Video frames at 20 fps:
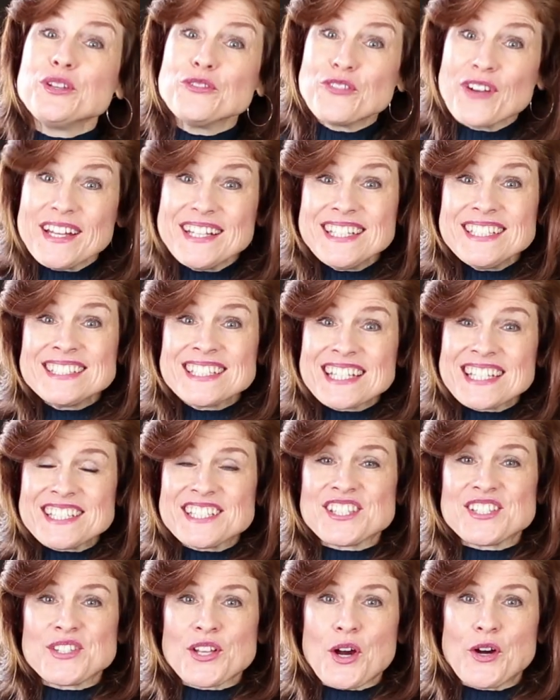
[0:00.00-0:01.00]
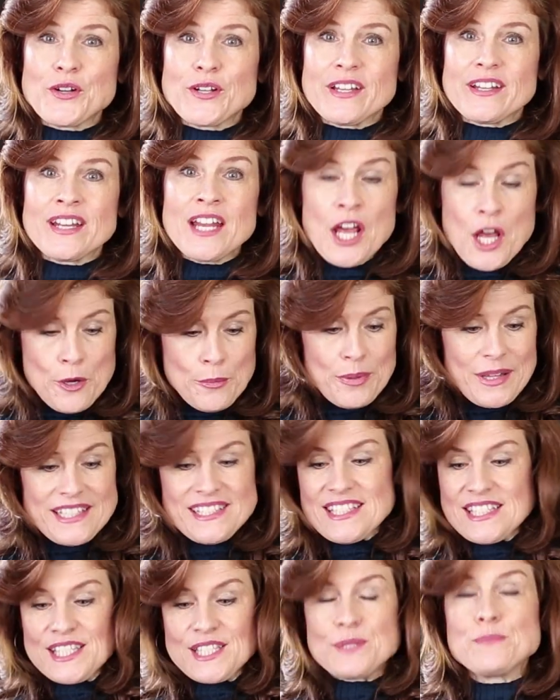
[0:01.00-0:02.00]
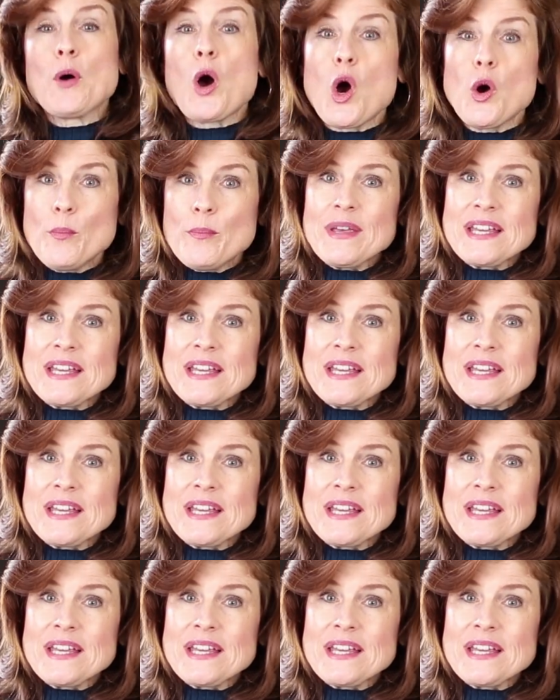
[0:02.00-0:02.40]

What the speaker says: you're ready to get started, place a small